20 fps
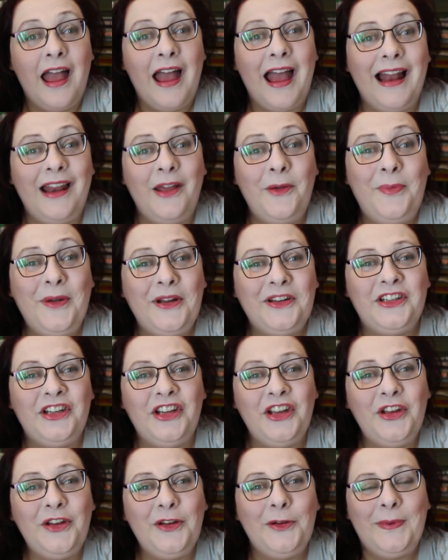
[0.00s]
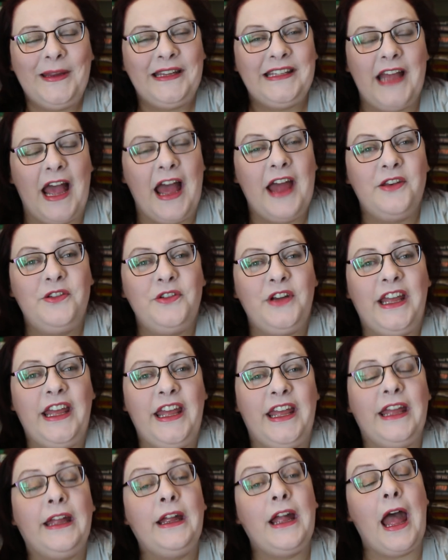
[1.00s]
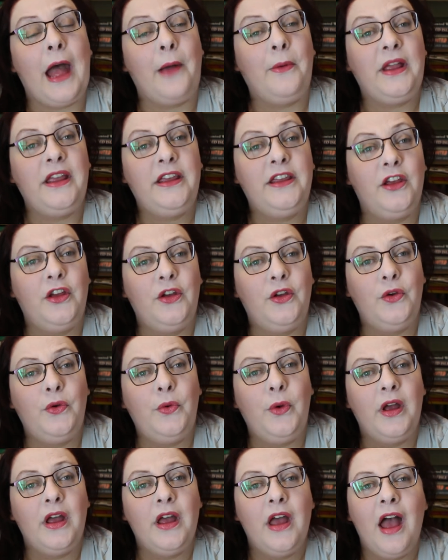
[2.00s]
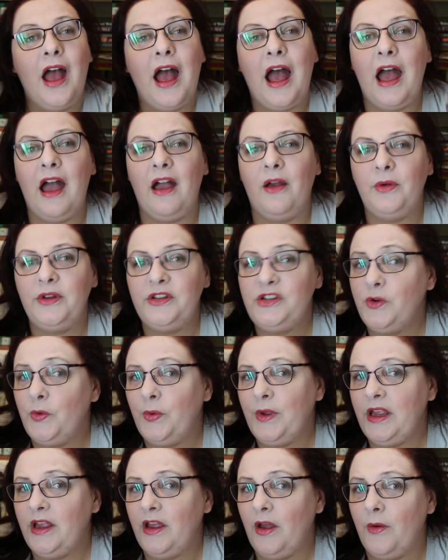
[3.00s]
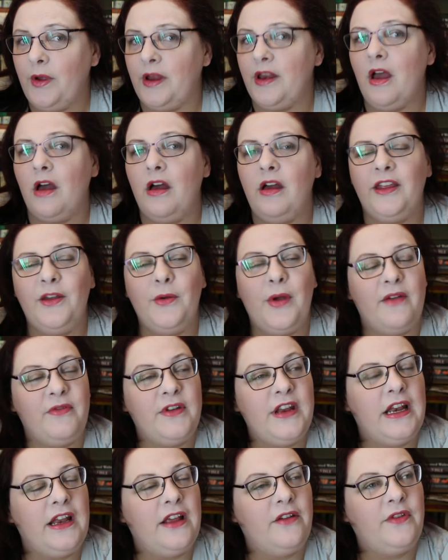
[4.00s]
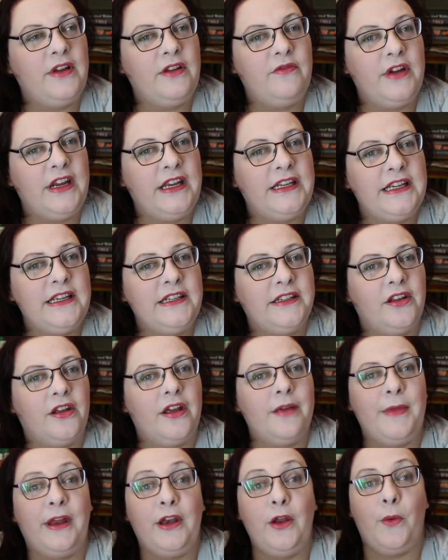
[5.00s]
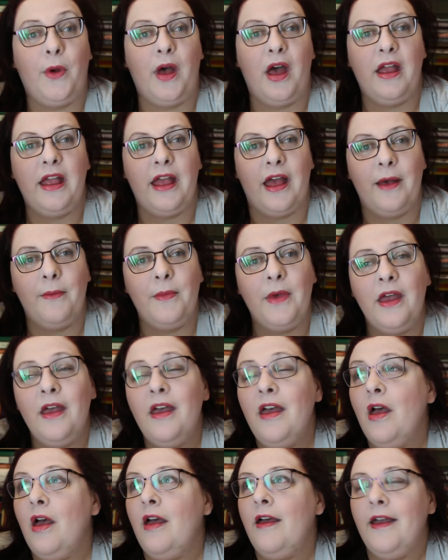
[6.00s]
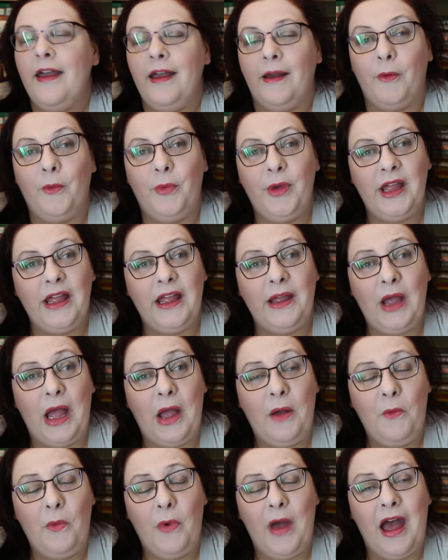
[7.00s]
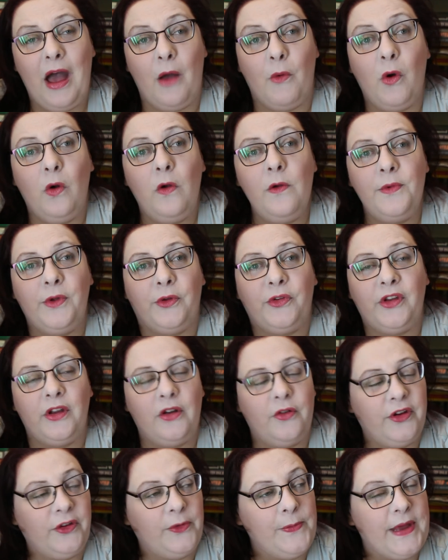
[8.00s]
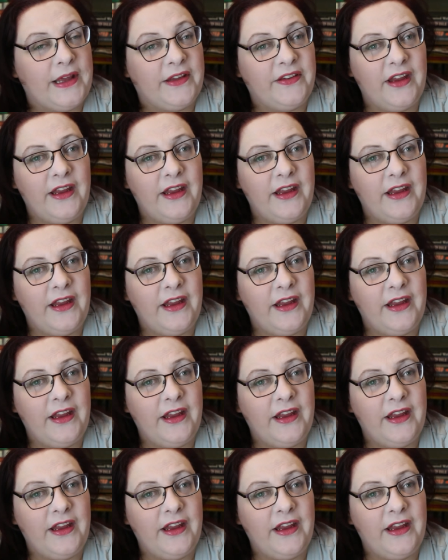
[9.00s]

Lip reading: Hello BookTube, it's Andrea here. How are you? How is your week going? Are you having a lovely reading time? I know I am. Wow, almost at Christmas.